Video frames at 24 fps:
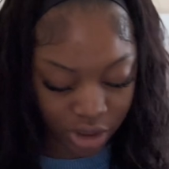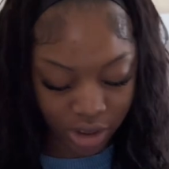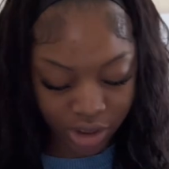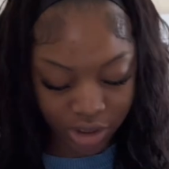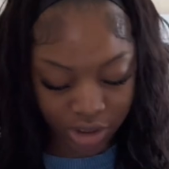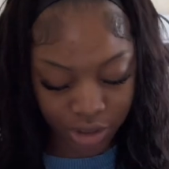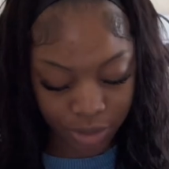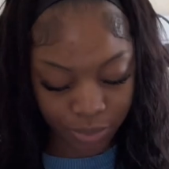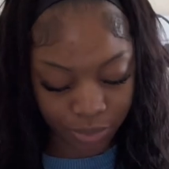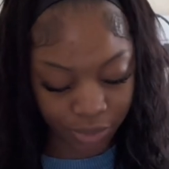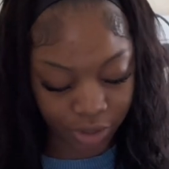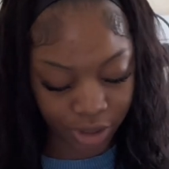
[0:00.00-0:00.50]

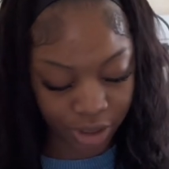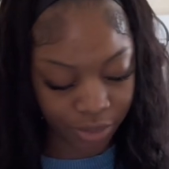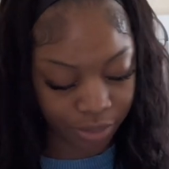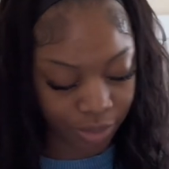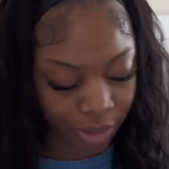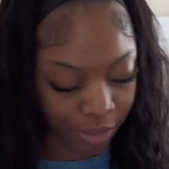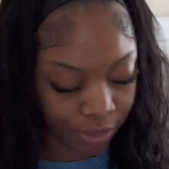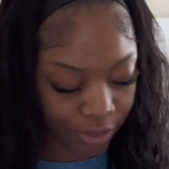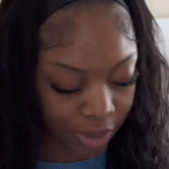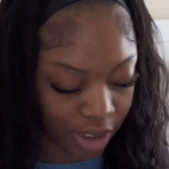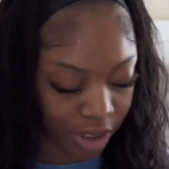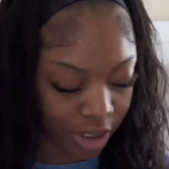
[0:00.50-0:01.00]
separated my
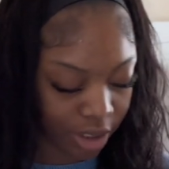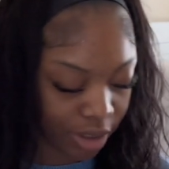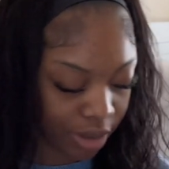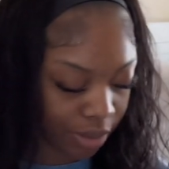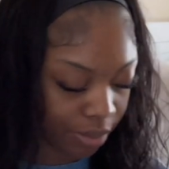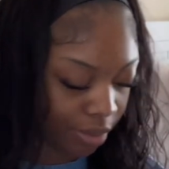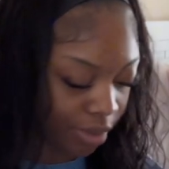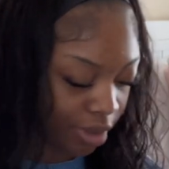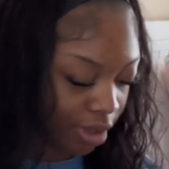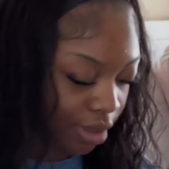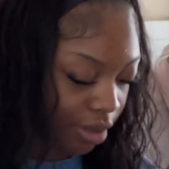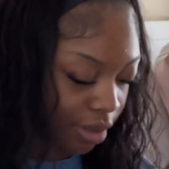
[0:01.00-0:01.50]
makeup
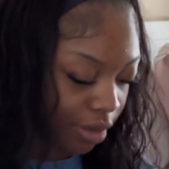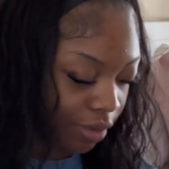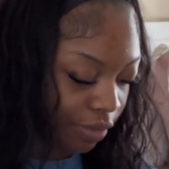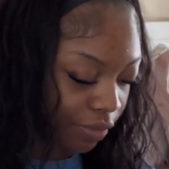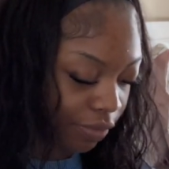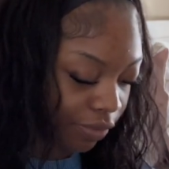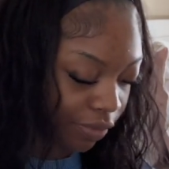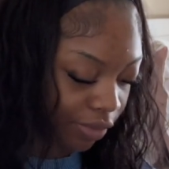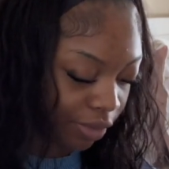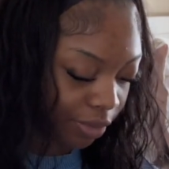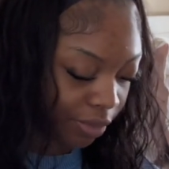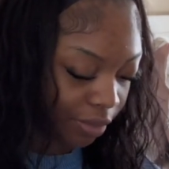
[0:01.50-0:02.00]

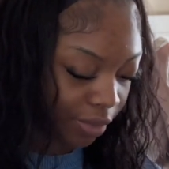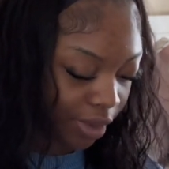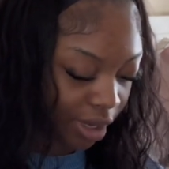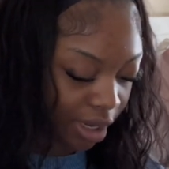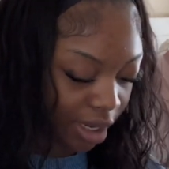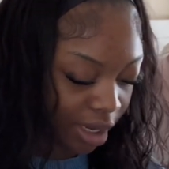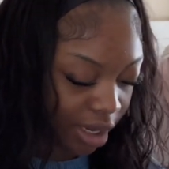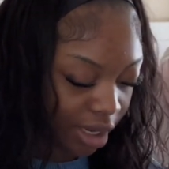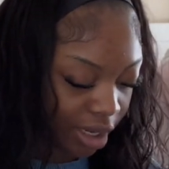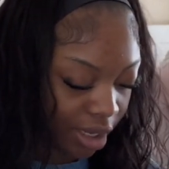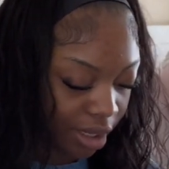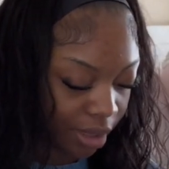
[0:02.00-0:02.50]
from
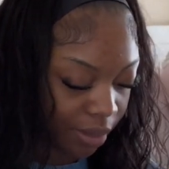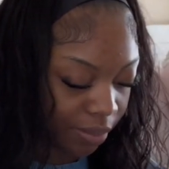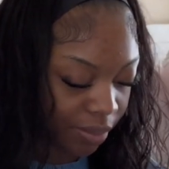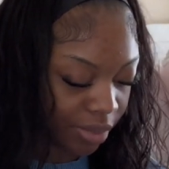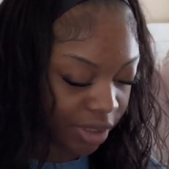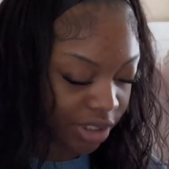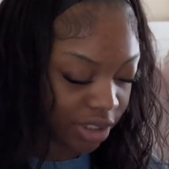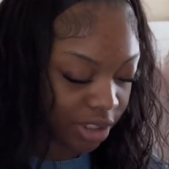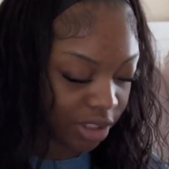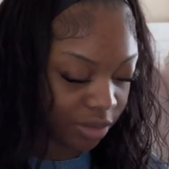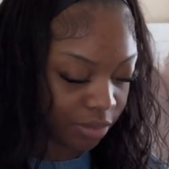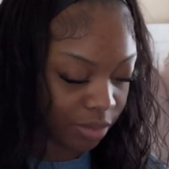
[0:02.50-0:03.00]
my
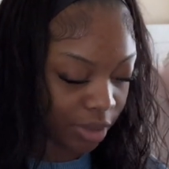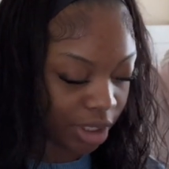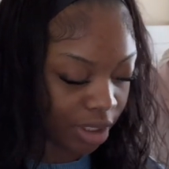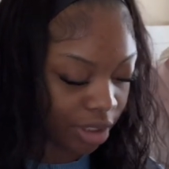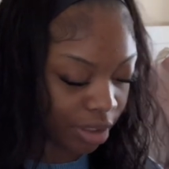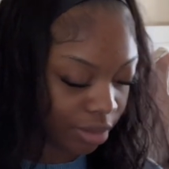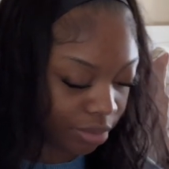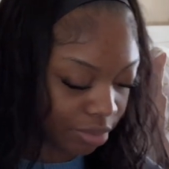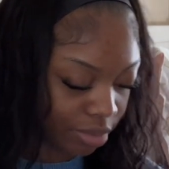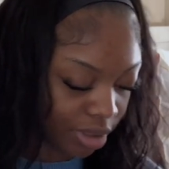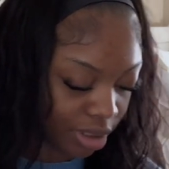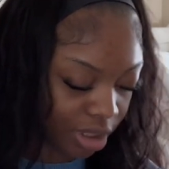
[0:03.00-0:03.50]
business
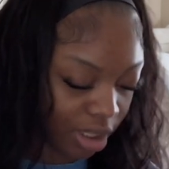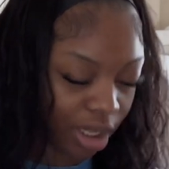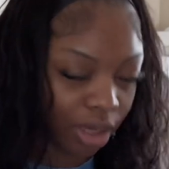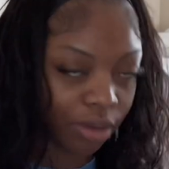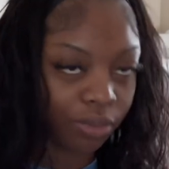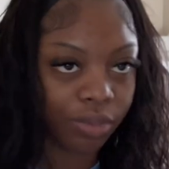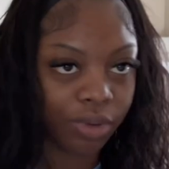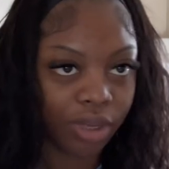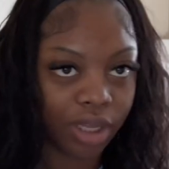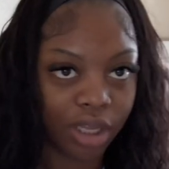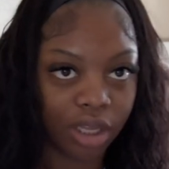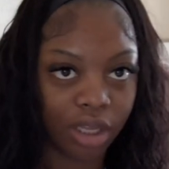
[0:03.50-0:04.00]
makeup. That
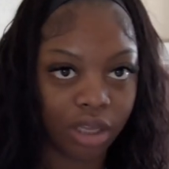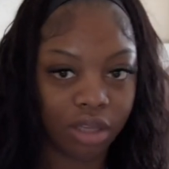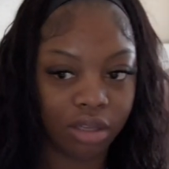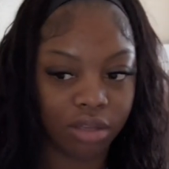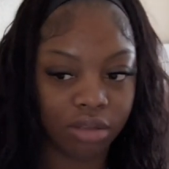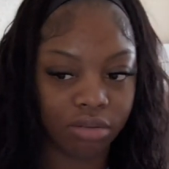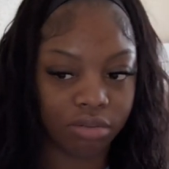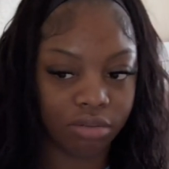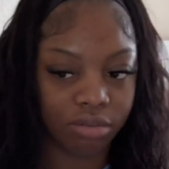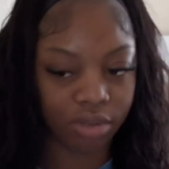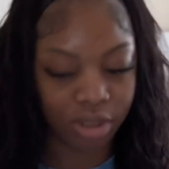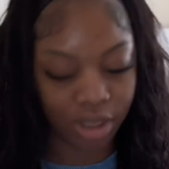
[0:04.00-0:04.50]
way,
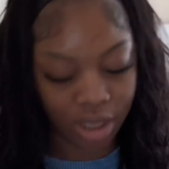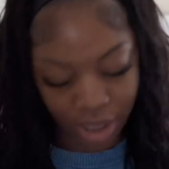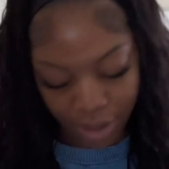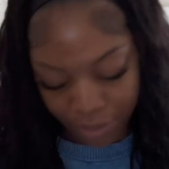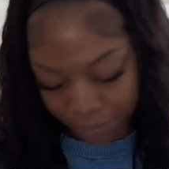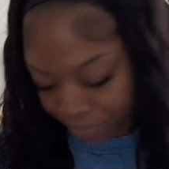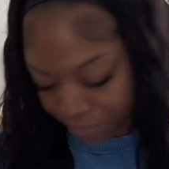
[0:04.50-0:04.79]
yeah.